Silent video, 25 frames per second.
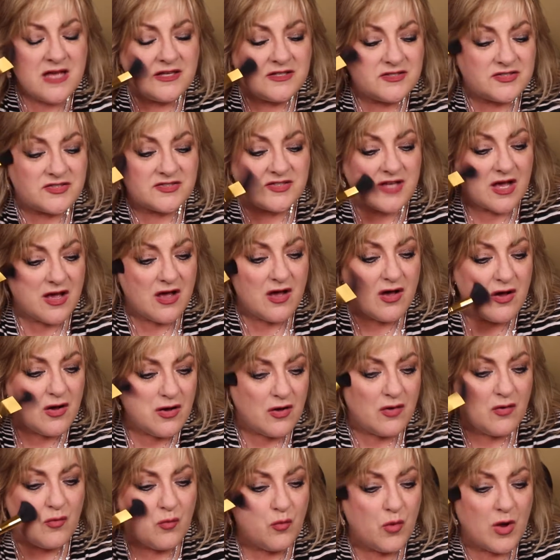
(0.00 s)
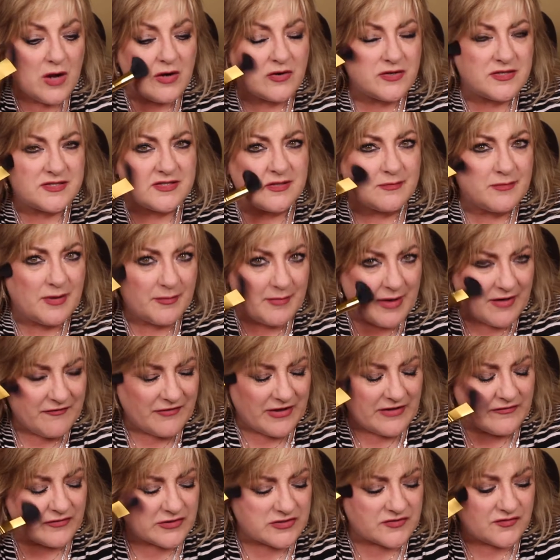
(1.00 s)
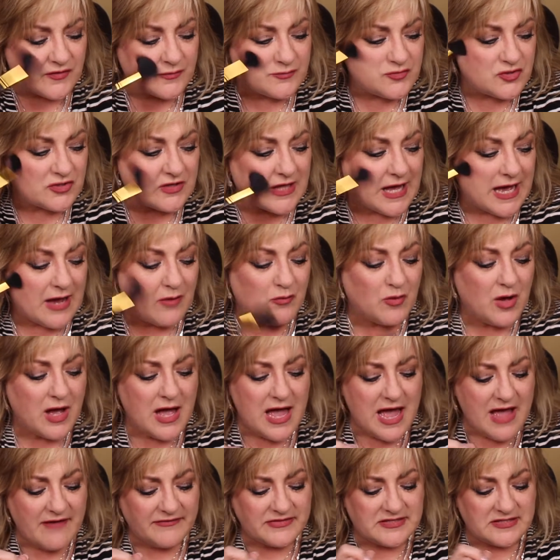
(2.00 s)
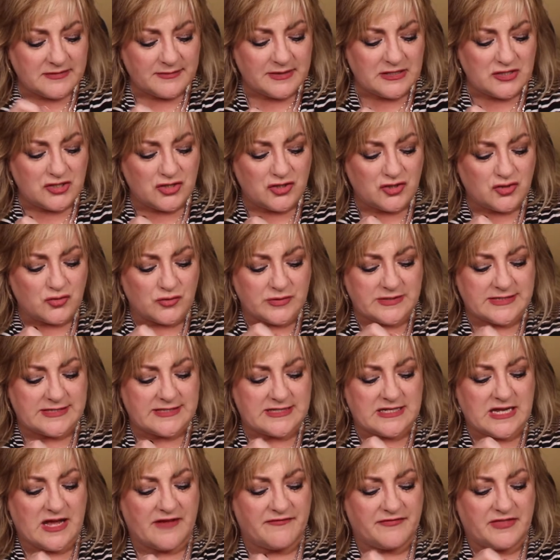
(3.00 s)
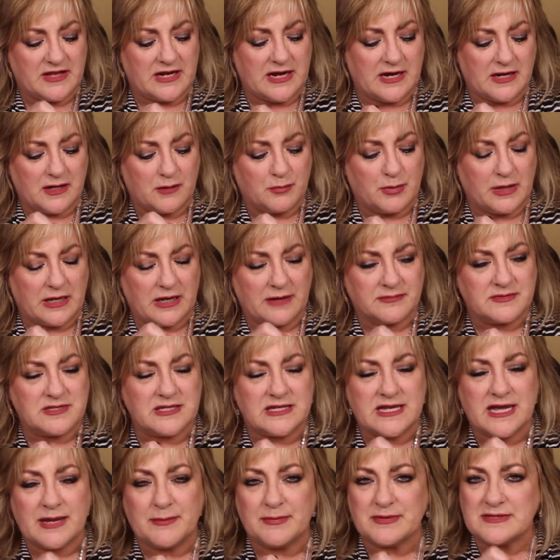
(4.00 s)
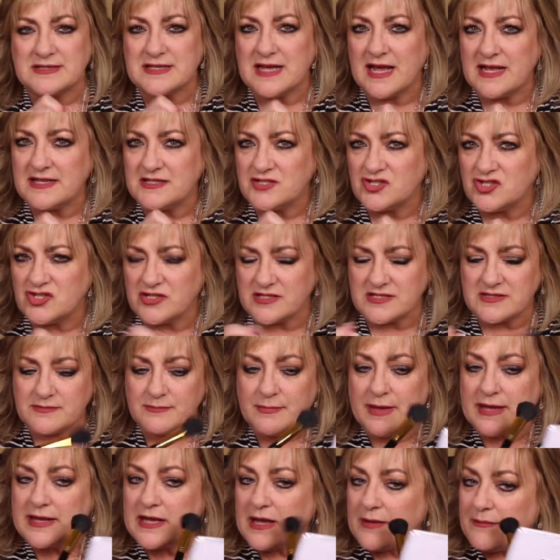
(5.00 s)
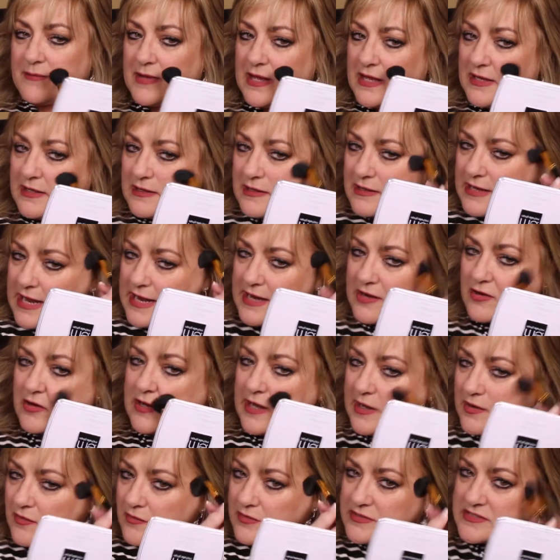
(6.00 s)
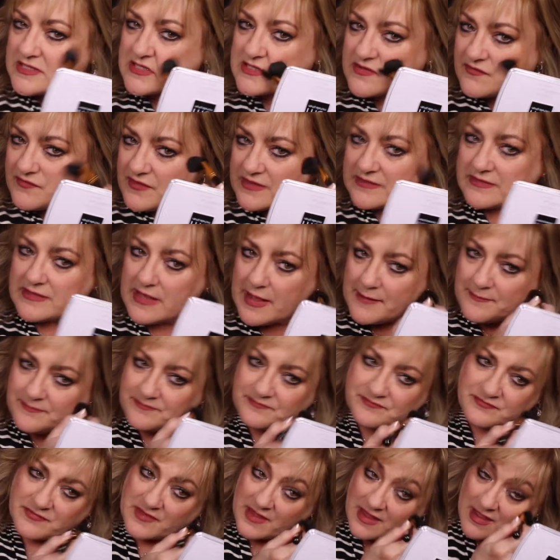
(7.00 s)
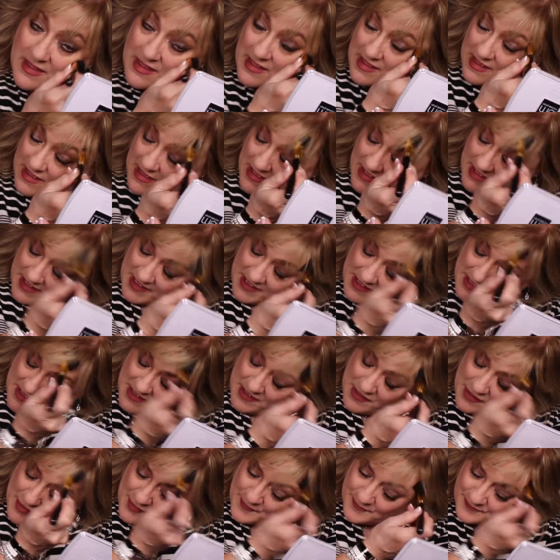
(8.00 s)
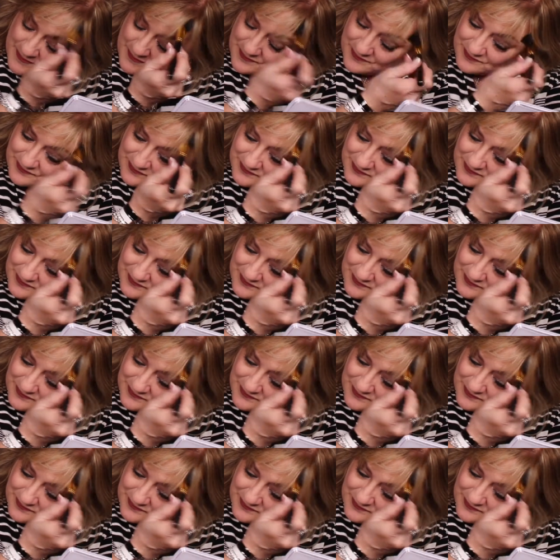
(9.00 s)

So what are some of my favorites from July? Well, I have some unusual stuff that I'm going to bring up today besides just makeup and hair care and stuff like that. Um,